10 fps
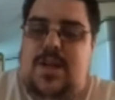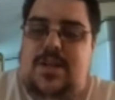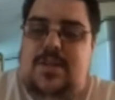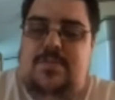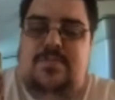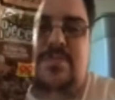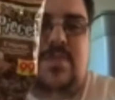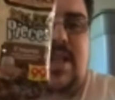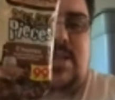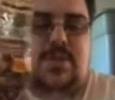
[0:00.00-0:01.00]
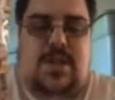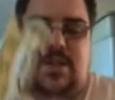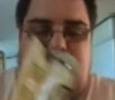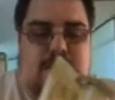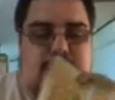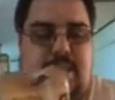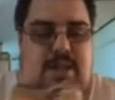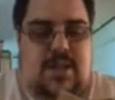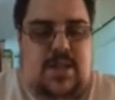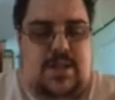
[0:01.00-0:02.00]
but that's what they look
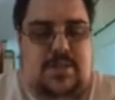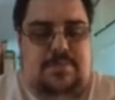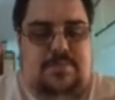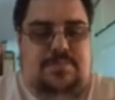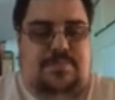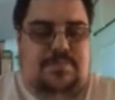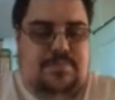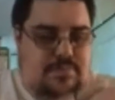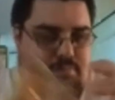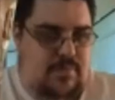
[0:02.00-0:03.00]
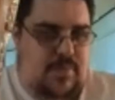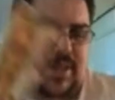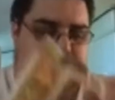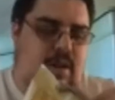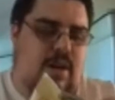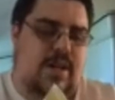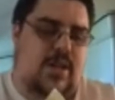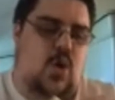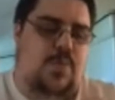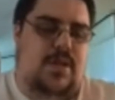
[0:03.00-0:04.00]
like. They are
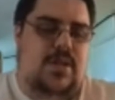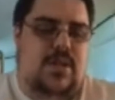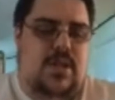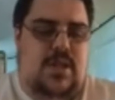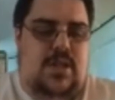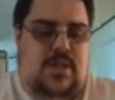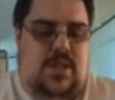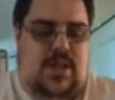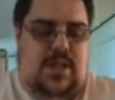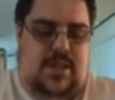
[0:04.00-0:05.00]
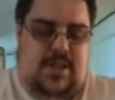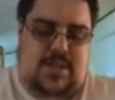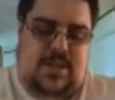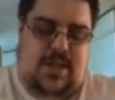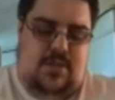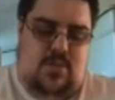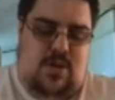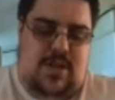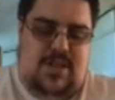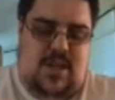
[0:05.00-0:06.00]
already open. The
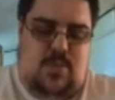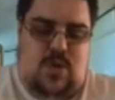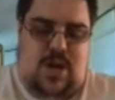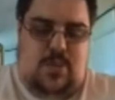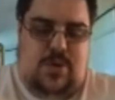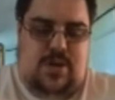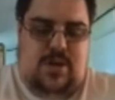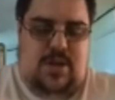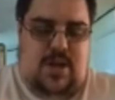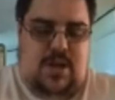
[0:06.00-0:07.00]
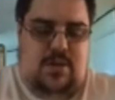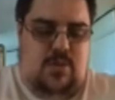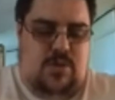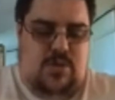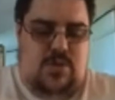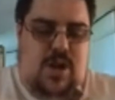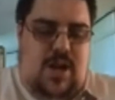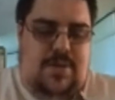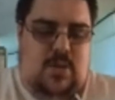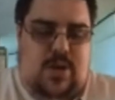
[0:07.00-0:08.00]
kids wanted some while we were on our
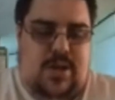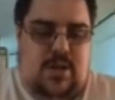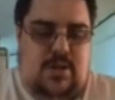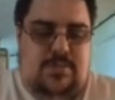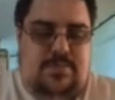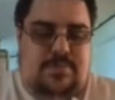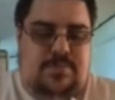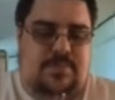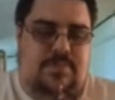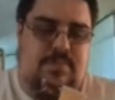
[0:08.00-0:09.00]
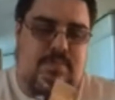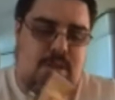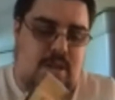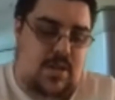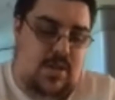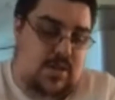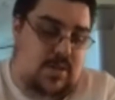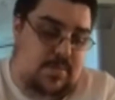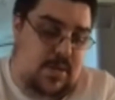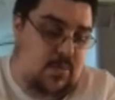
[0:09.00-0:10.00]
drive on the way home.
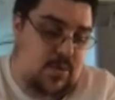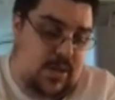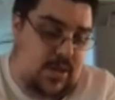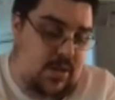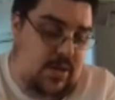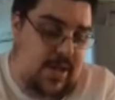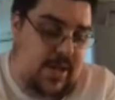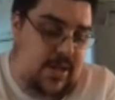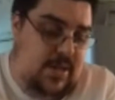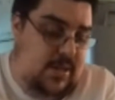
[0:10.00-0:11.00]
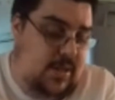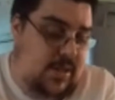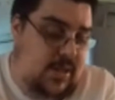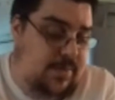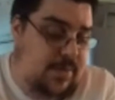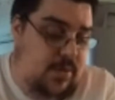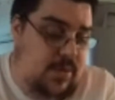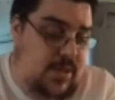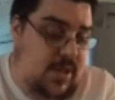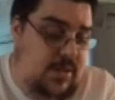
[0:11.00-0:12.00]
But we're going to go ahead and get a
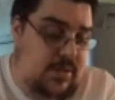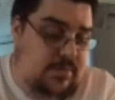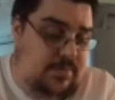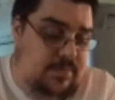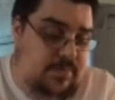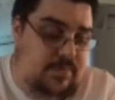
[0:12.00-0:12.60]
few of these out.